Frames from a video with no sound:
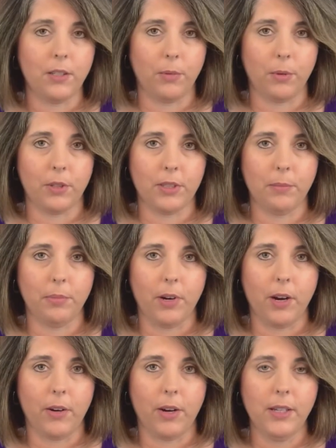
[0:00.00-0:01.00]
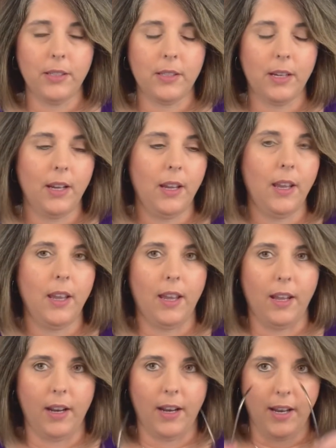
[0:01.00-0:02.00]
works in progress,
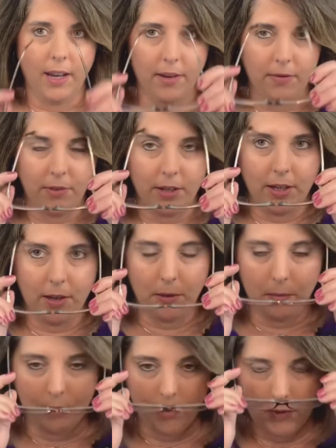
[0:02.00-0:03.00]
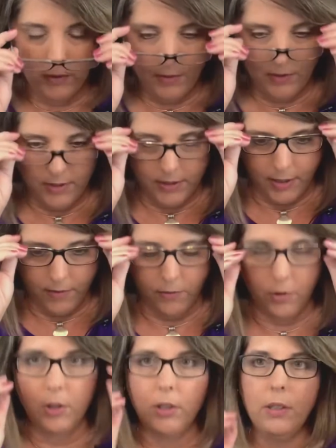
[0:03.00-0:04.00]
and I have
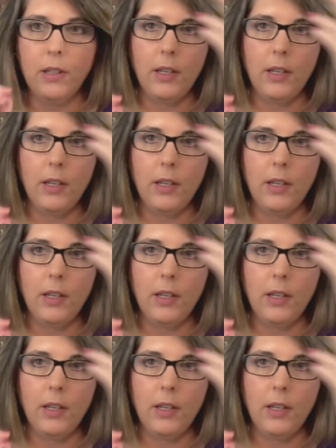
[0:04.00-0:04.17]
several.